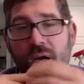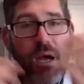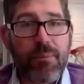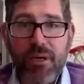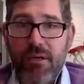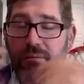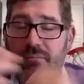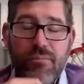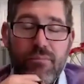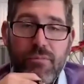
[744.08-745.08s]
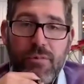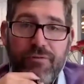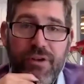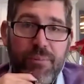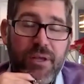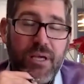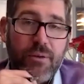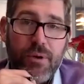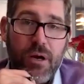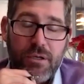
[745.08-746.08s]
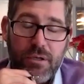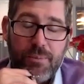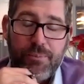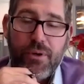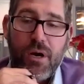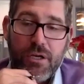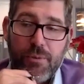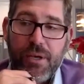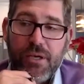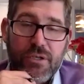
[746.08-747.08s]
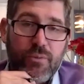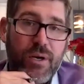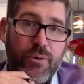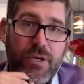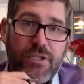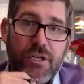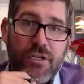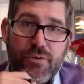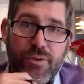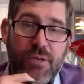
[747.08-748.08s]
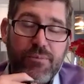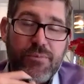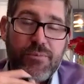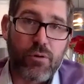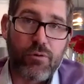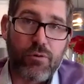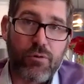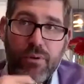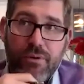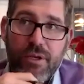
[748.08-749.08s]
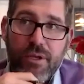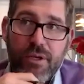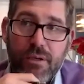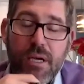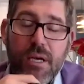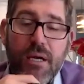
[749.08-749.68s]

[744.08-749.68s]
I mean, you know, family, occupation and recreation and dreams, the whole Ford thing.